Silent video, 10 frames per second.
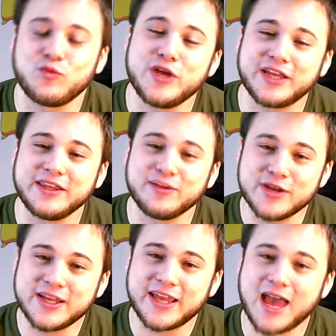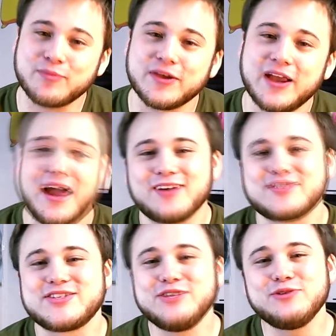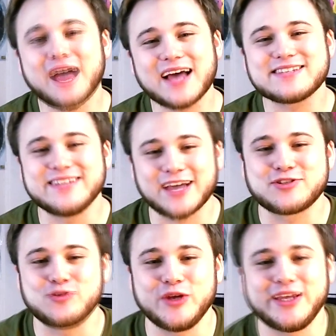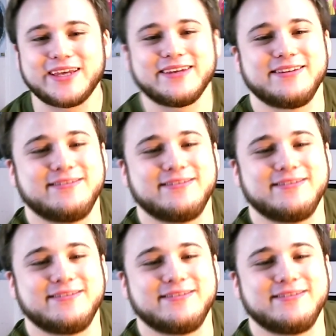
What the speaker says: weekly recap. I'll see you guys next week.